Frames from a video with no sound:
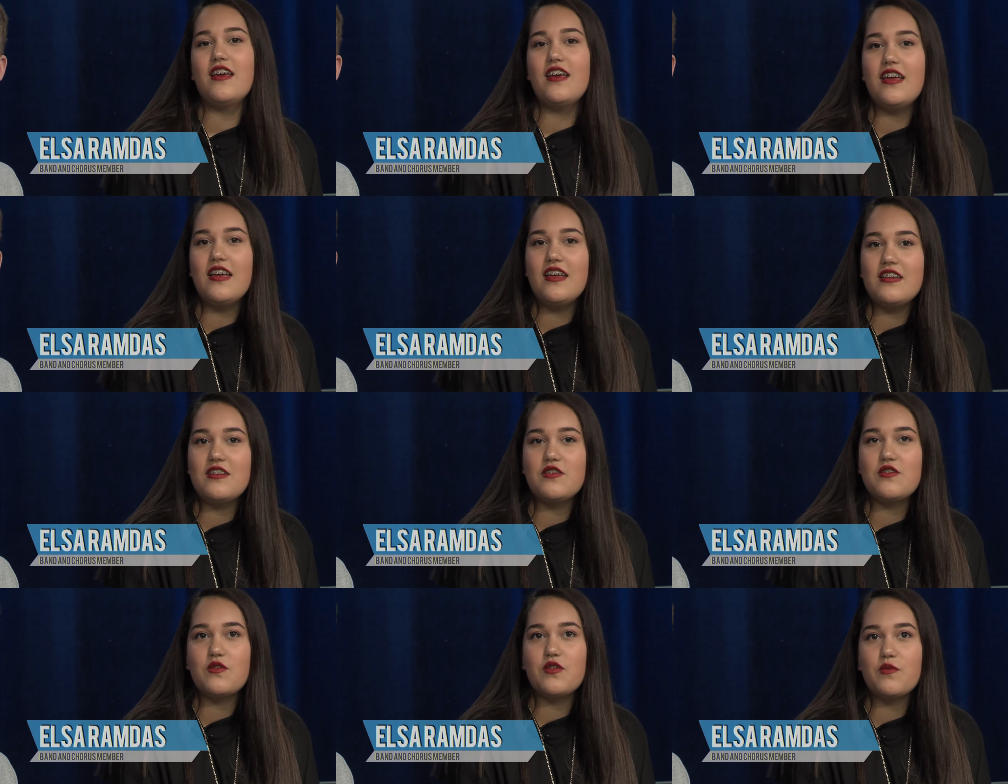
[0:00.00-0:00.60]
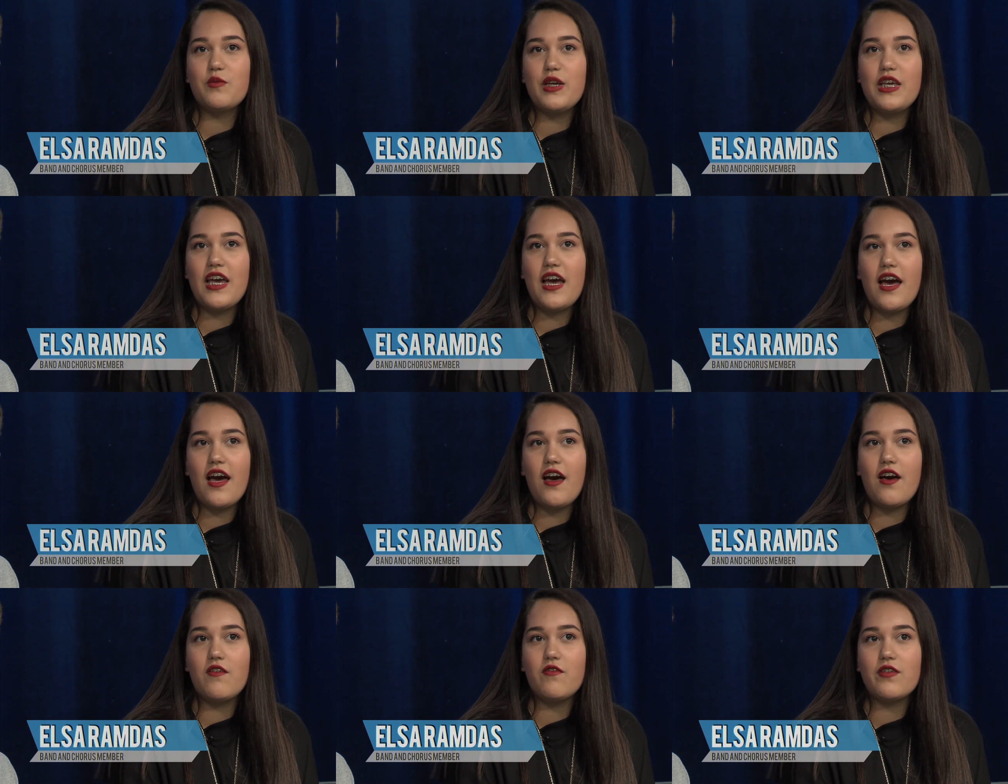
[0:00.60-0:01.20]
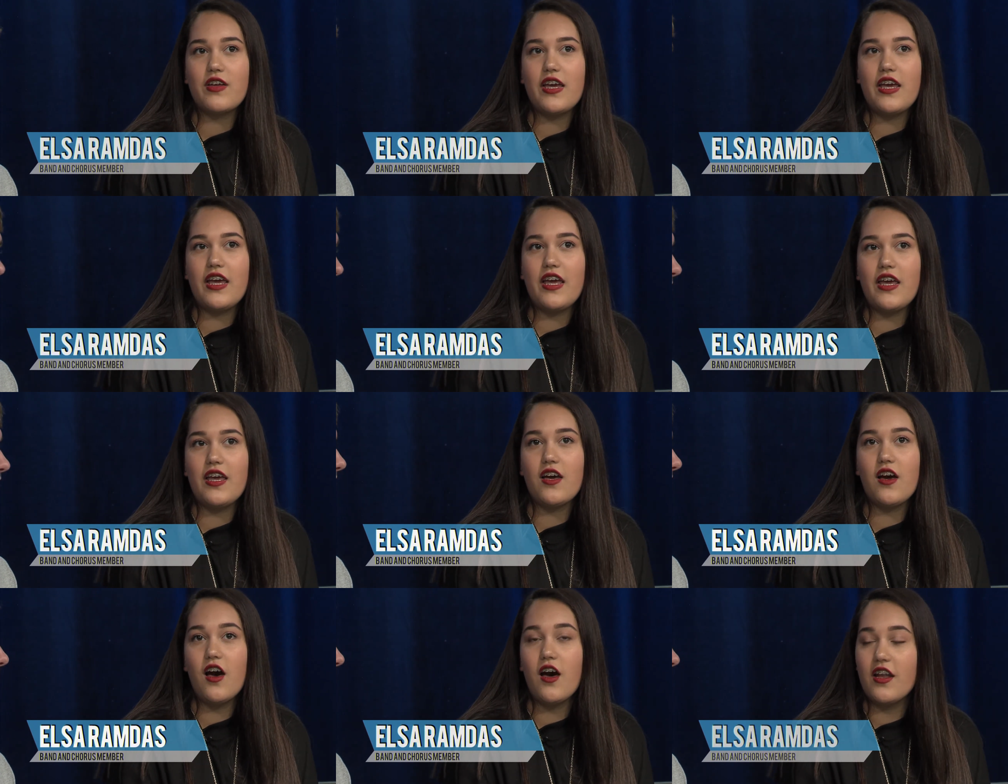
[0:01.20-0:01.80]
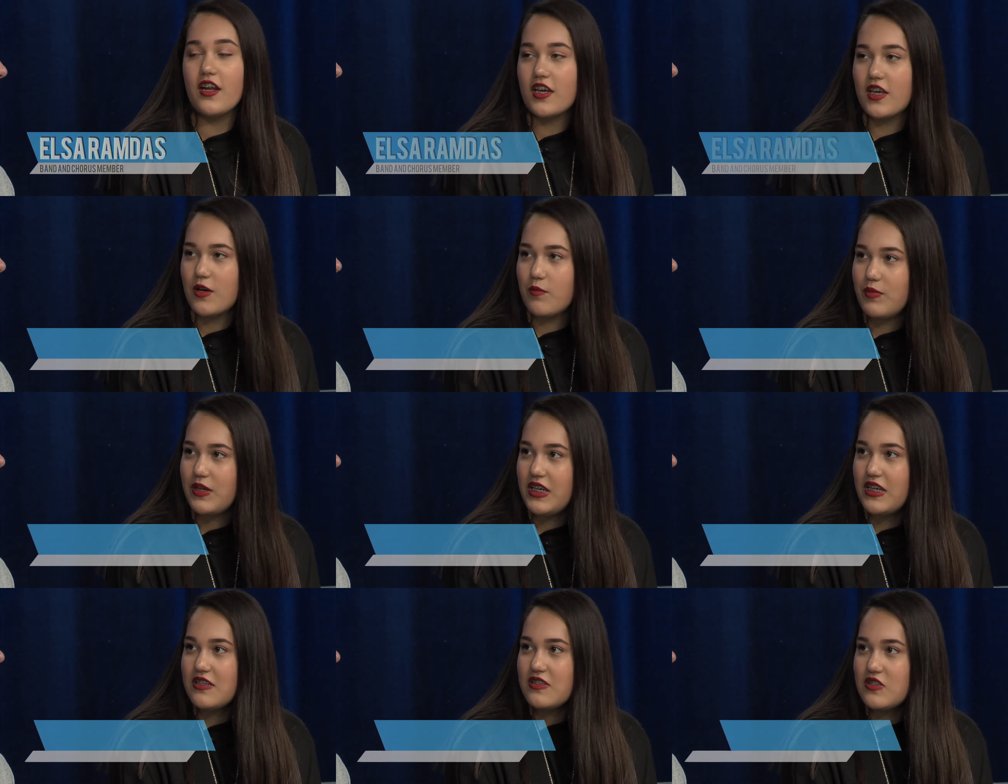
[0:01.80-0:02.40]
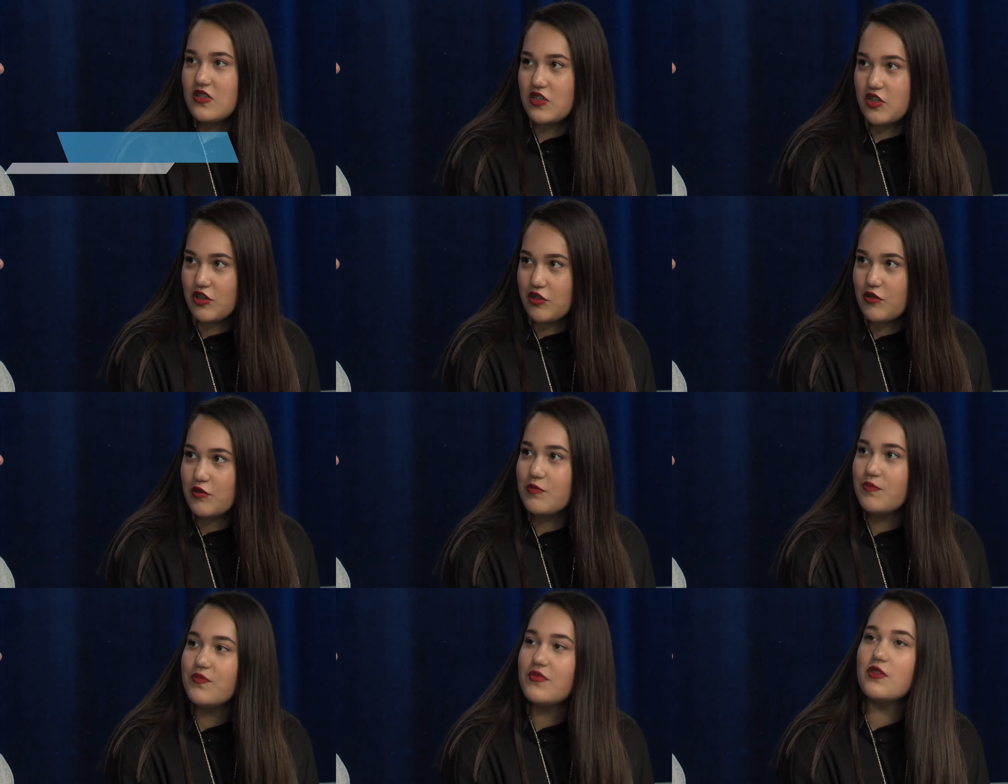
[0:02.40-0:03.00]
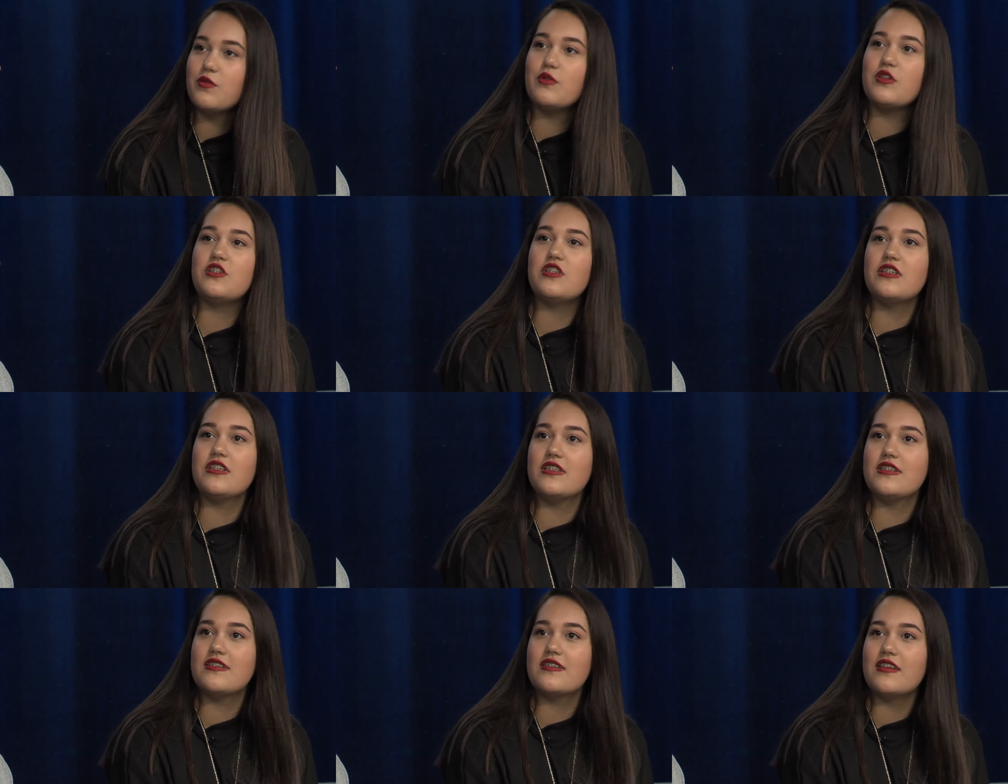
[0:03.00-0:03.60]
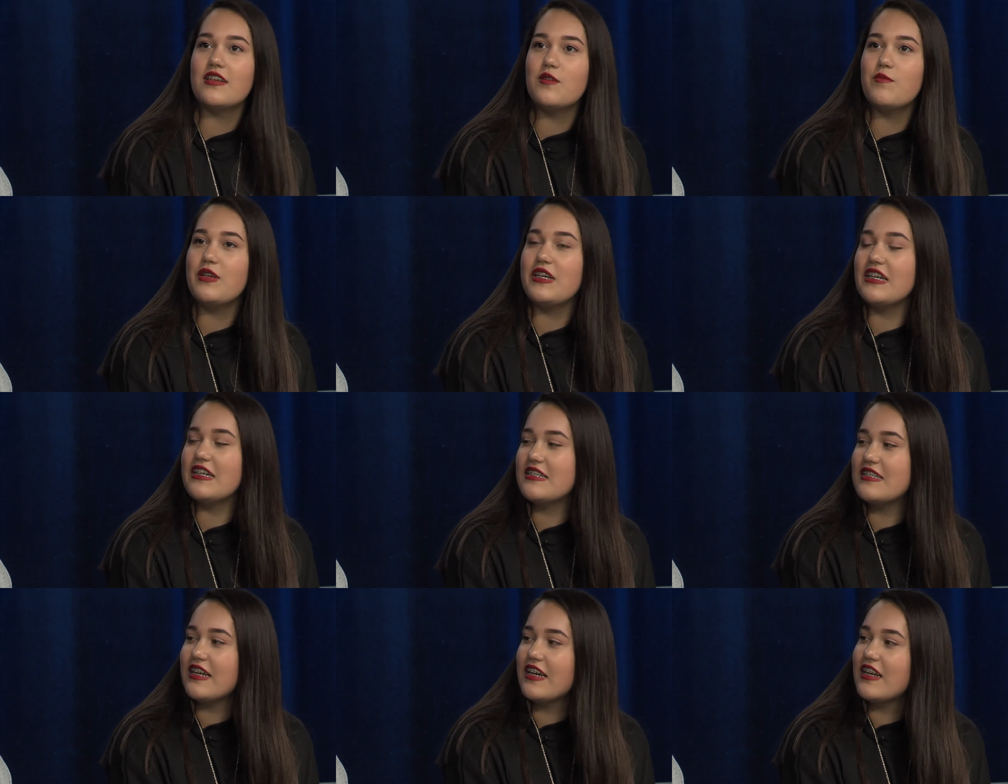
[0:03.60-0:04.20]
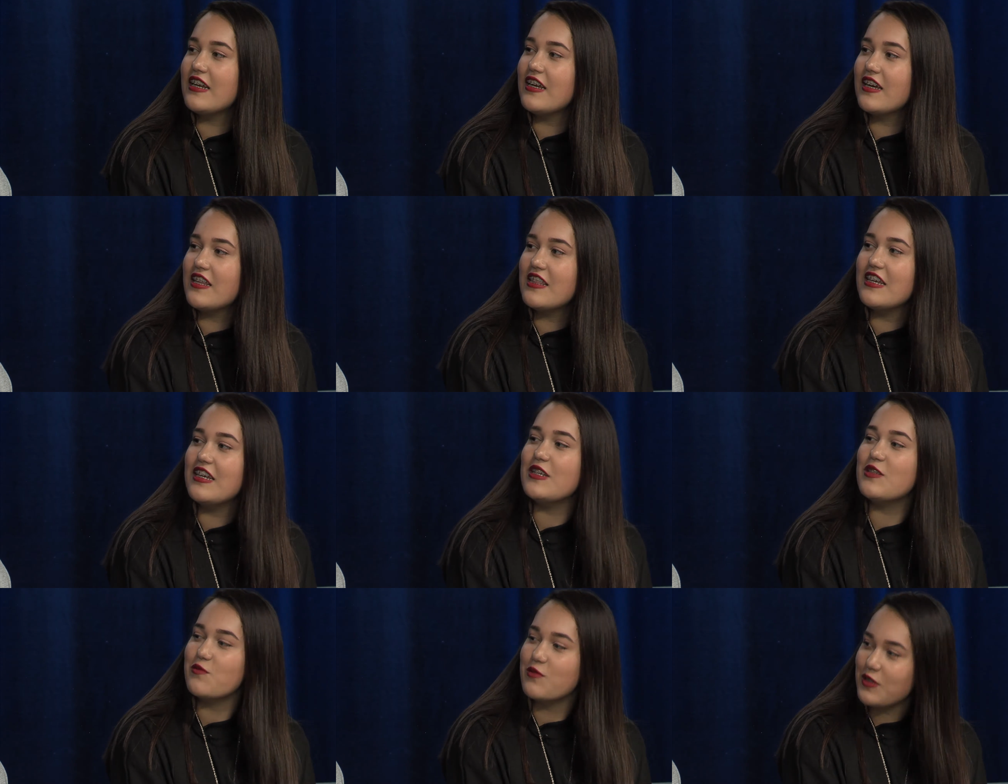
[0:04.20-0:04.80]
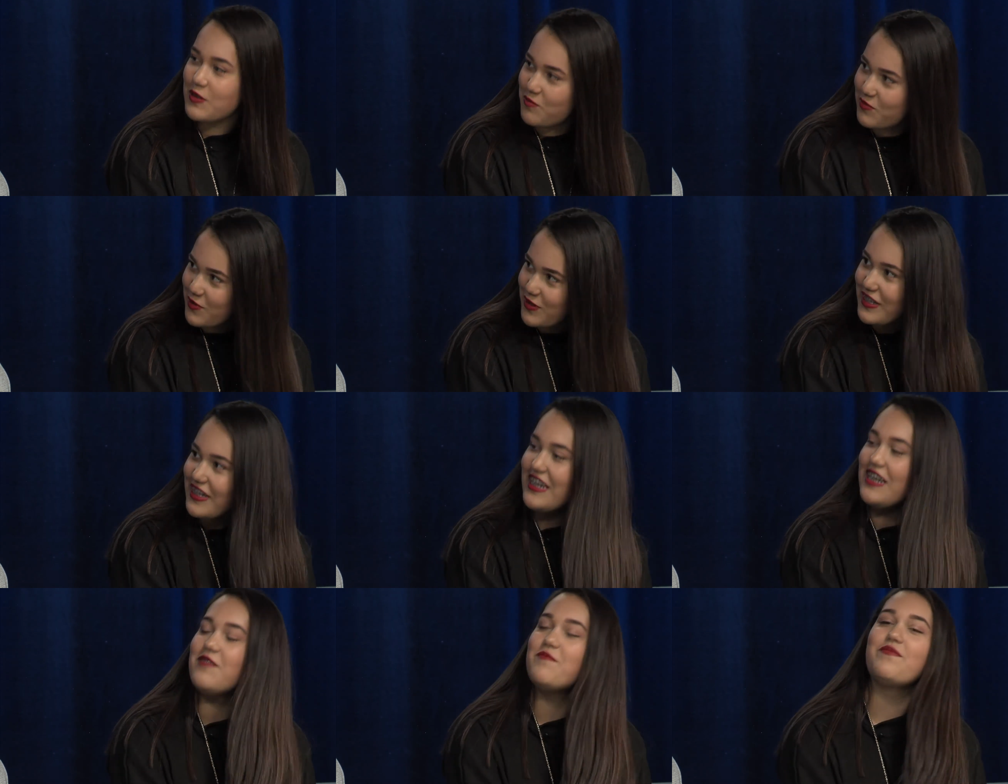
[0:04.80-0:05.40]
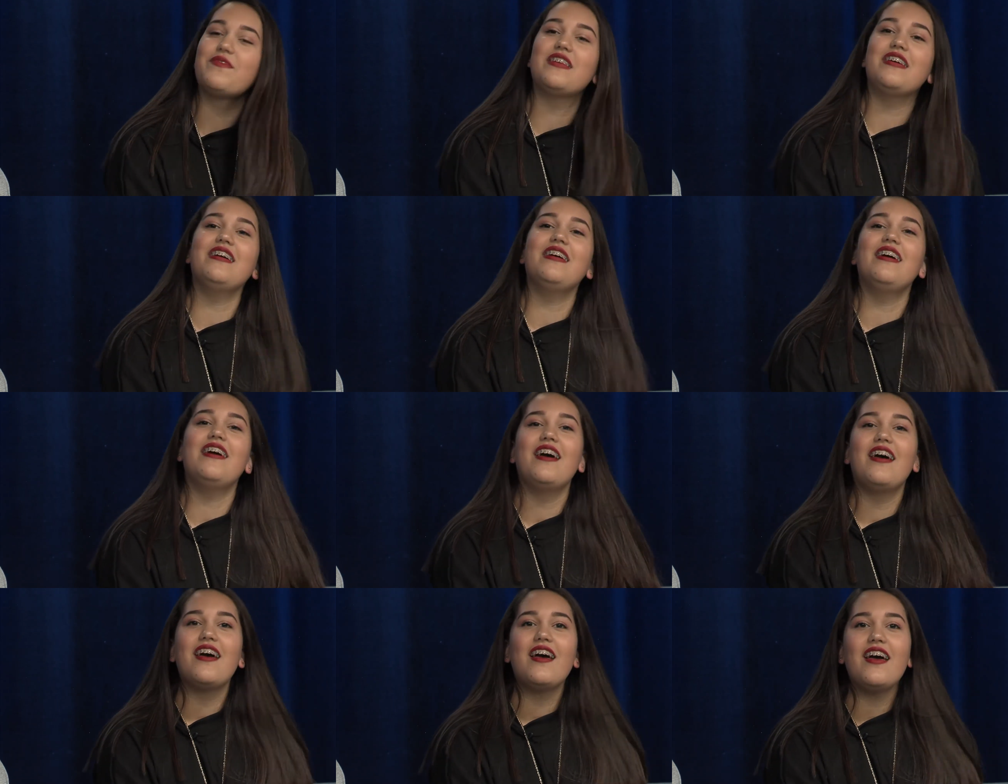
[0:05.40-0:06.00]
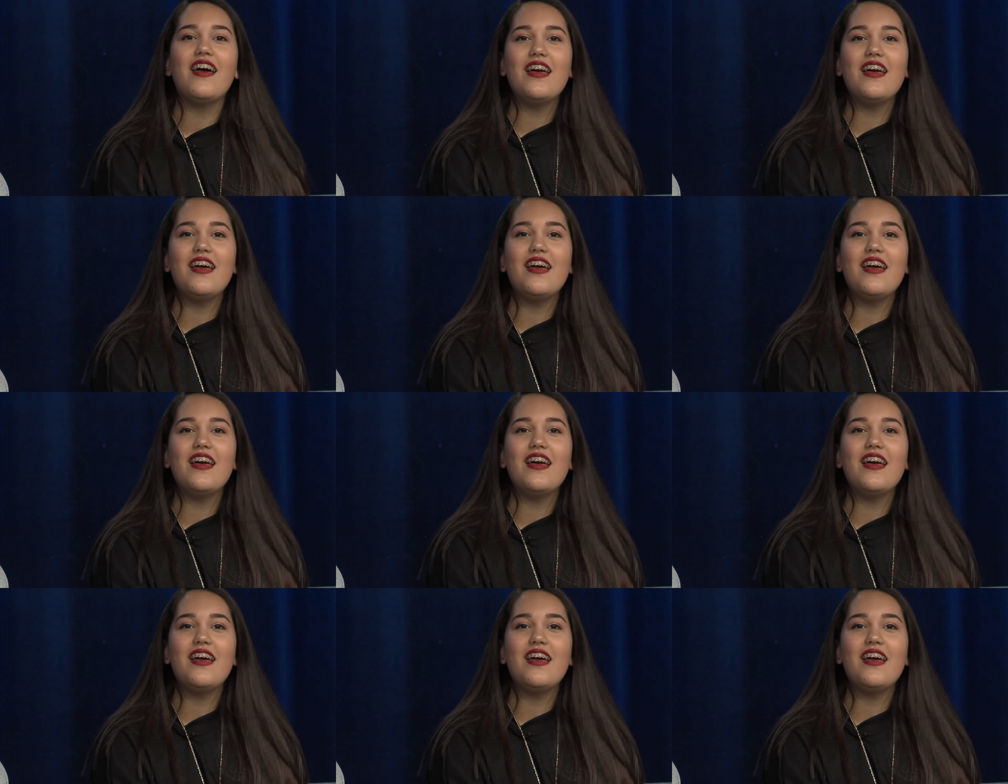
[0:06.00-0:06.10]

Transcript: And we have a Hanukkah piece too, okay. which is going to be exciting. I think it's really pretty. Yeah, it is.